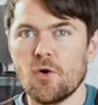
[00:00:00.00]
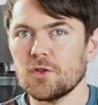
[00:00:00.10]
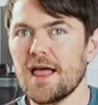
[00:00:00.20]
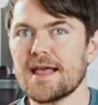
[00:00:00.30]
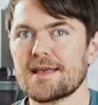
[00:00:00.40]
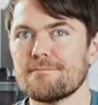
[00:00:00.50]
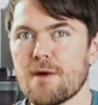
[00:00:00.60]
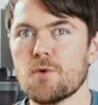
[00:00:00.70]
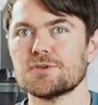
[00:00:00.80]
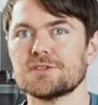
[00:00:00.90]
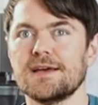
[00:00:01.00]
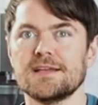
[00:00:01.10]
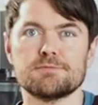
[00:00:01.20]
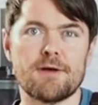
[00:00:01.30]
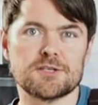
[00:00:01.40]
Unlike most
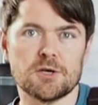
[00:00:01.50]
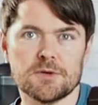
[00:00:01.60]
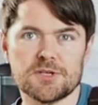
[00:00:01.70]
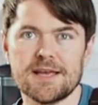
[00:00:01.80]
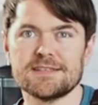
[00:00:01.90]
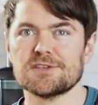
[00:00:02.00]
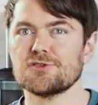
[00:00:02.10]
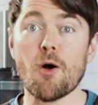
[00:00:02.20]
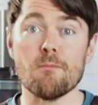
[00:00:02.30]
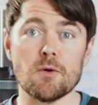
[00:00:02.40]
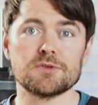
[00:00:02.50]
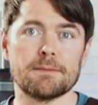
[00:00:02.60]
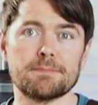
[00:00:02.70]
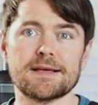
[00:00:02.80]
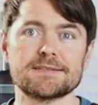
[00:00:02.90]
Nespresso machines, it's not
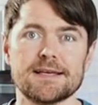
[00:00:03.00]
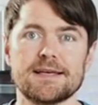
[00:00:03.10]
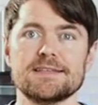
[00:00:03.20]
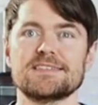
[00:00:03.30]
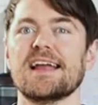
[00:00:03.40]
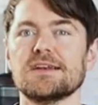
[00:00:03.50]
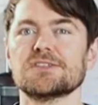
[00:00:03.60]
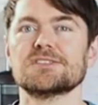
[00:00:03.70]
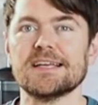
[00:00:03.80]
mostly plastic, it's stainless